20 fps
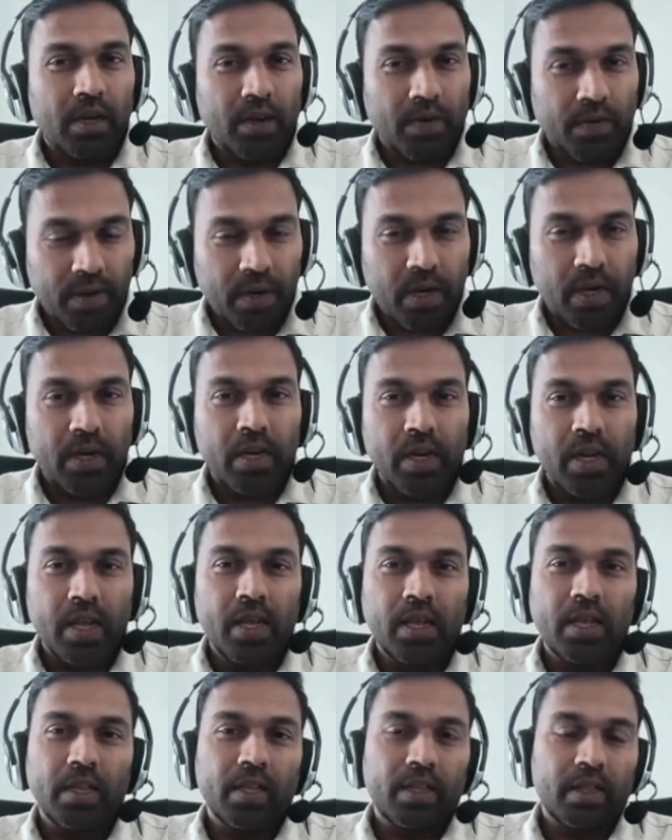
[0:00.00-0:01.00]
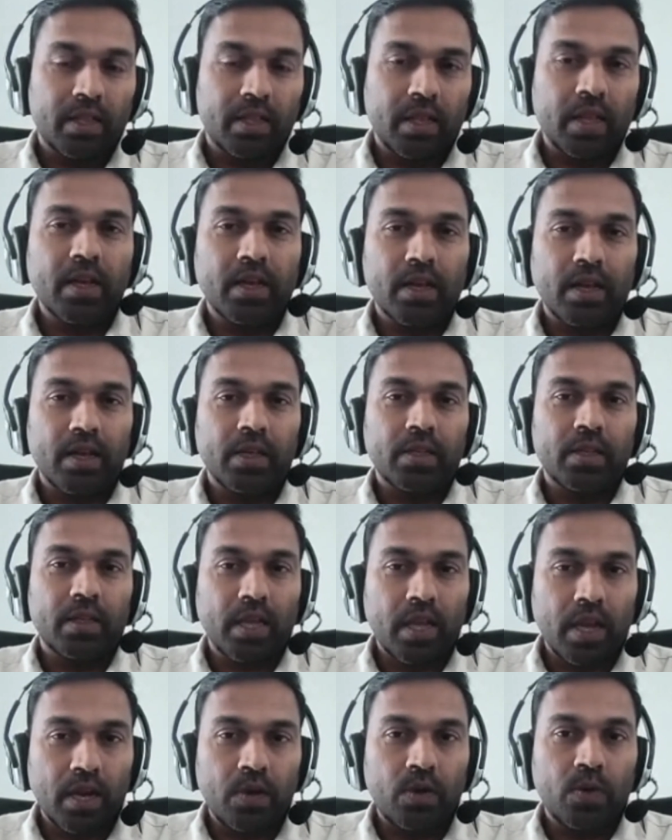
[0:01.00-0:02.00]
definitely
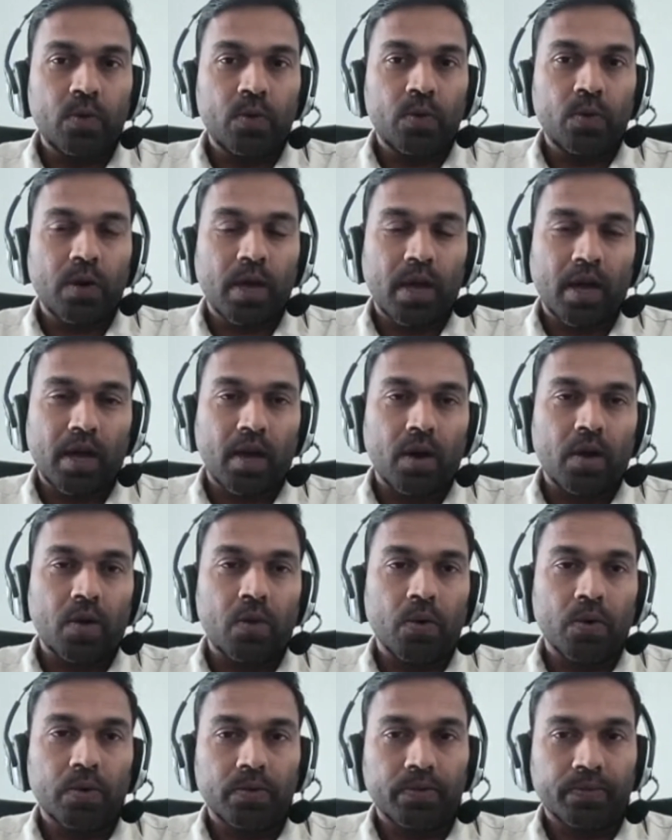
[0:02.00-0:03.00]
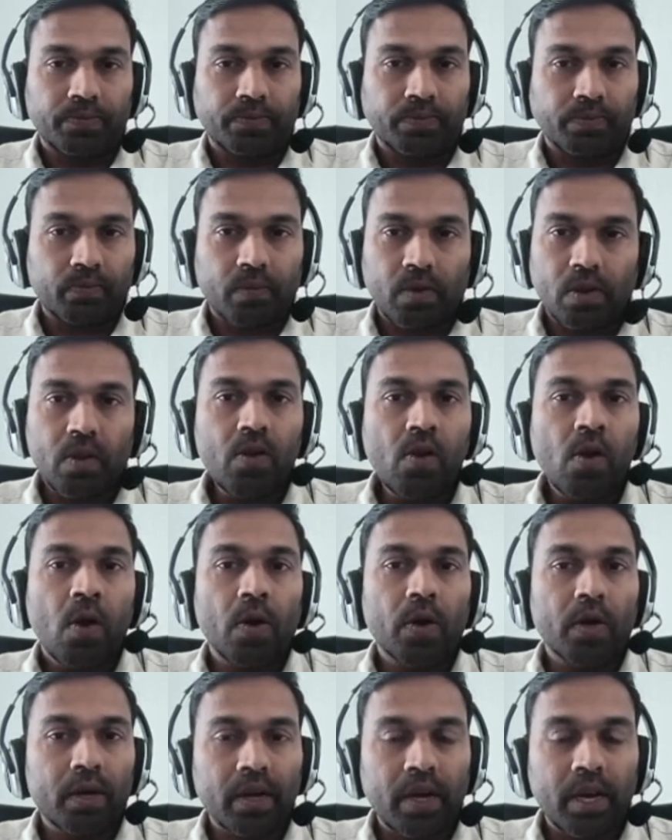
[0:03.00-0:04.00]
they do have
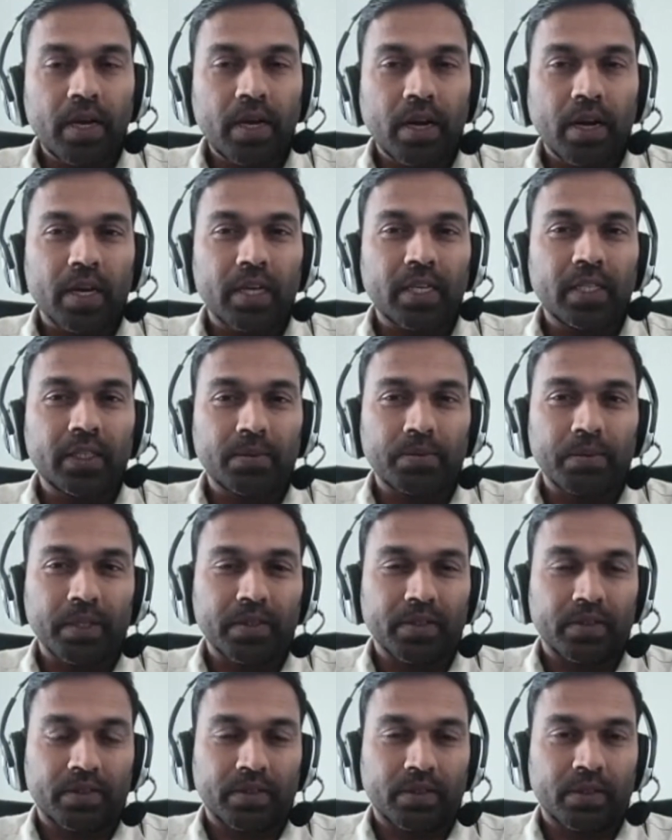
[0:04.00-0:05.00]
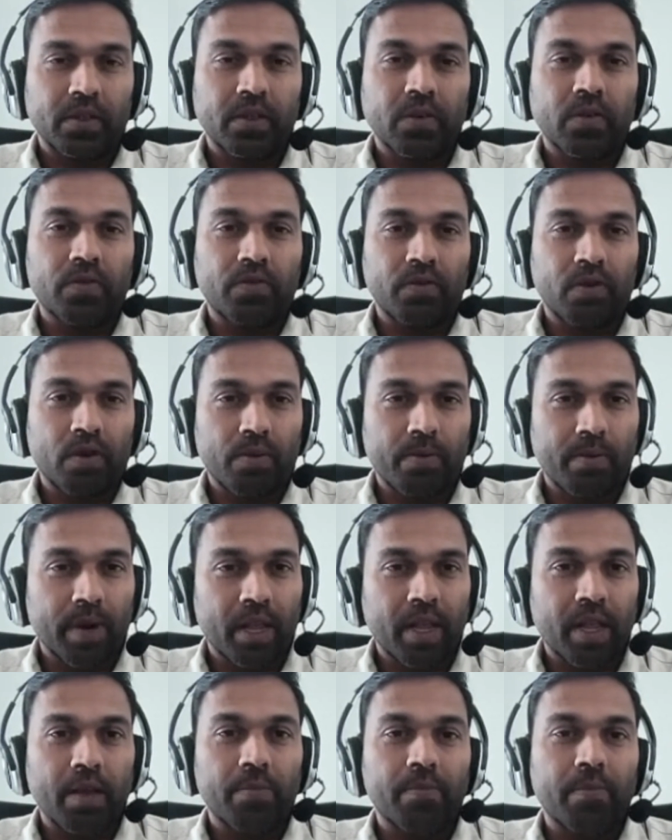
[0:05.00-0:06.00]
alternate arrangements for
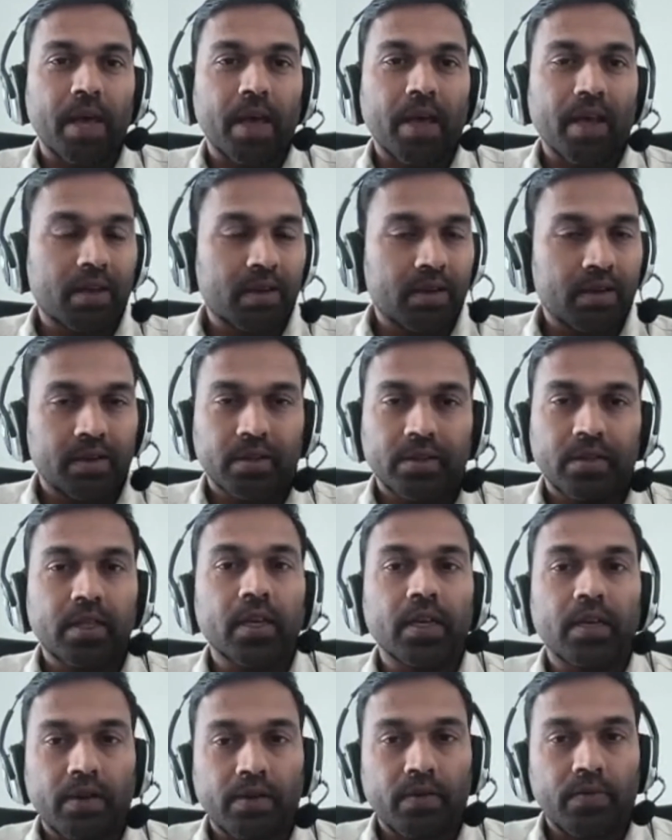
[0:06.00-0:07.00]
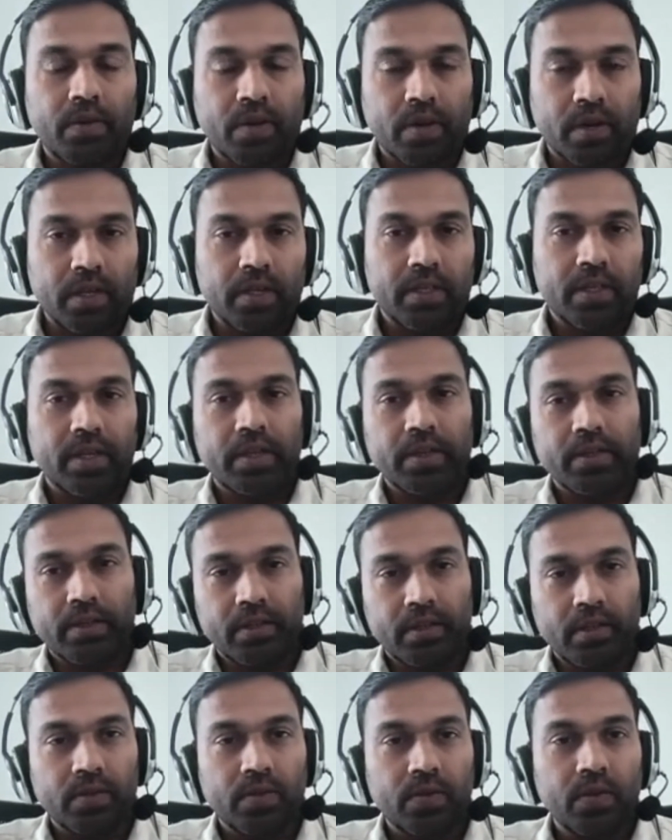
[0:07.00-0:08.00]
bringing back, say, for
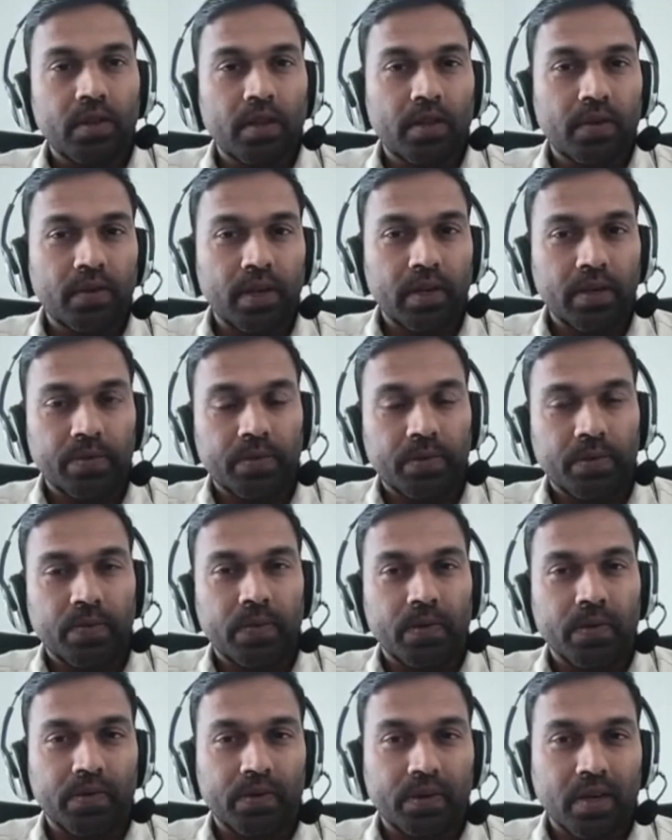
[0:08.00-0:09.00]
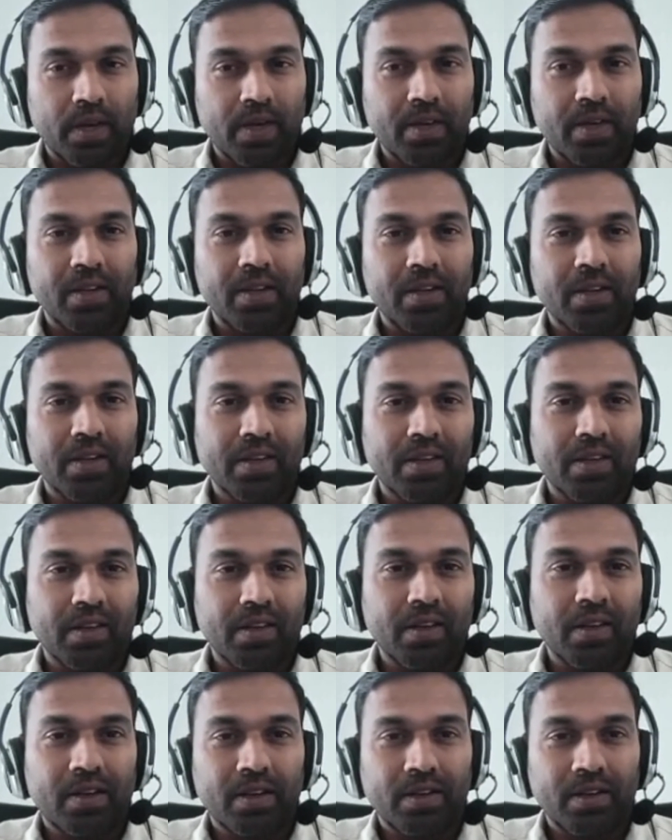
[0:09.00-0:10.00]
instance, Sunita Williams was stuck in
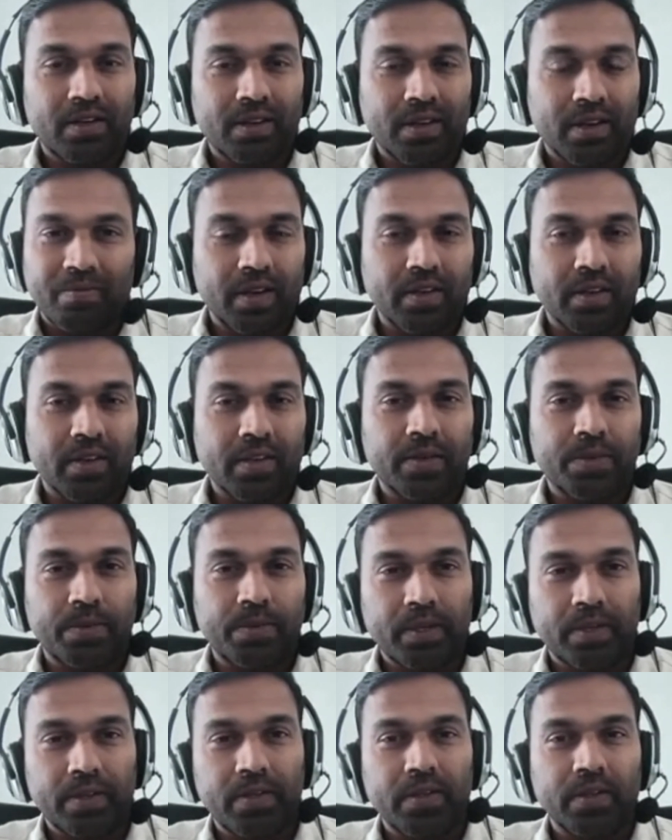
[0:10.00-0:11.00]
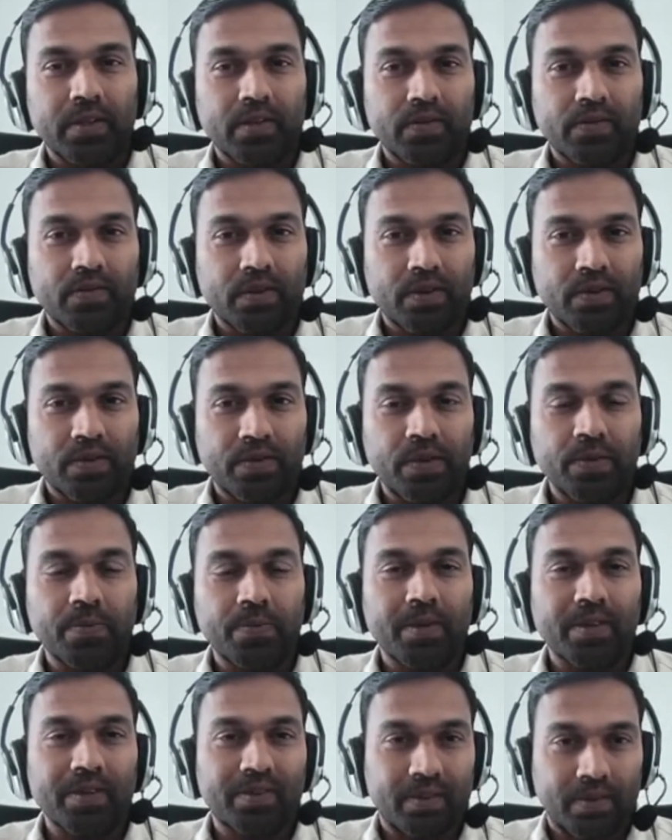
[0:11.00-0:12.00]
the International Space Station for a few
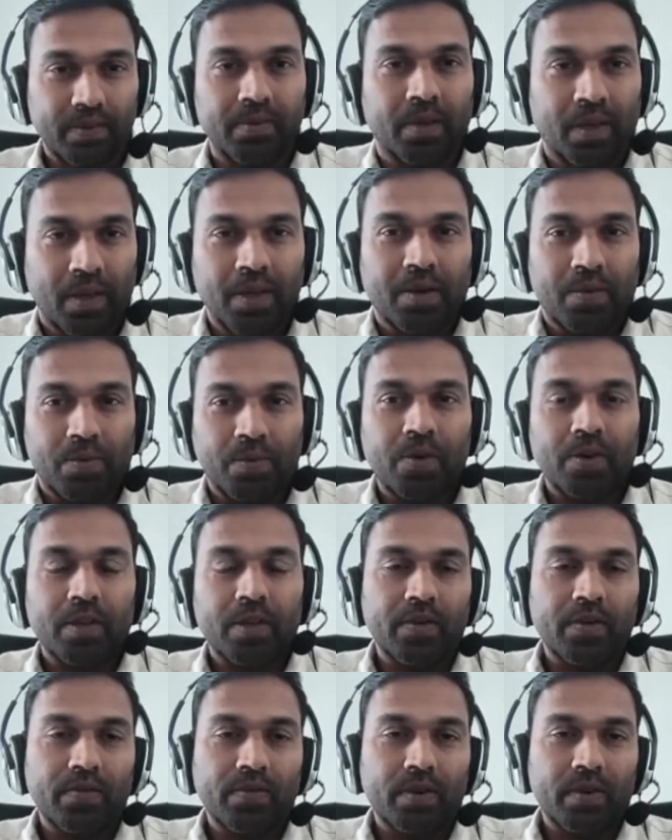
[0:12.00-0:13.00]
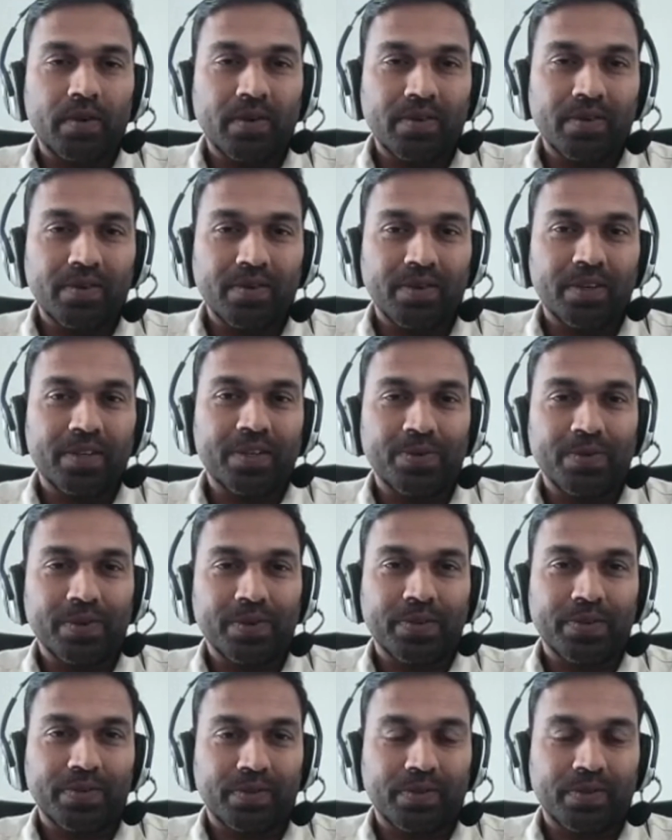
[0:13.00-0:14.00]
months, more than what she
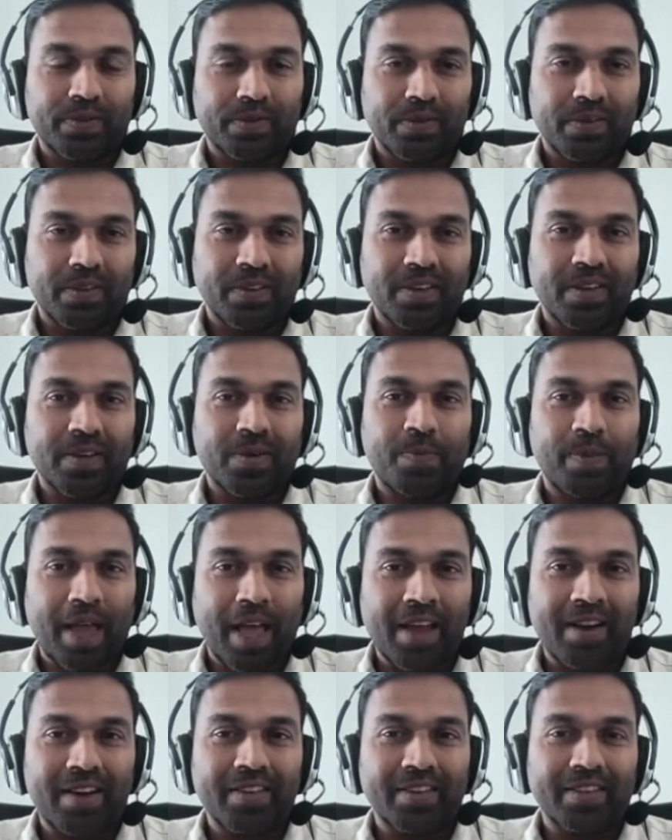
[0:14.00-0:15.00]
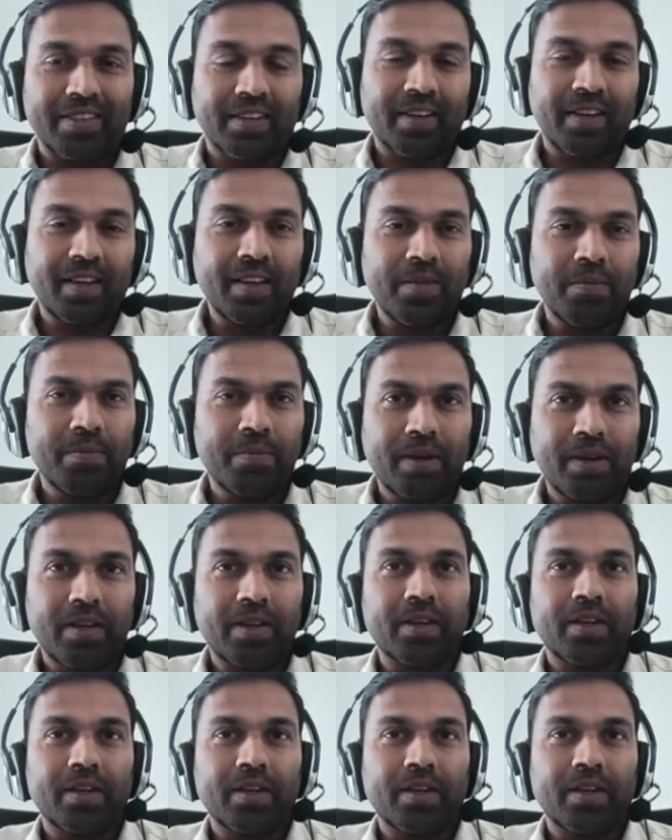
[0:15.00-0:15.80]
was her planned journey. But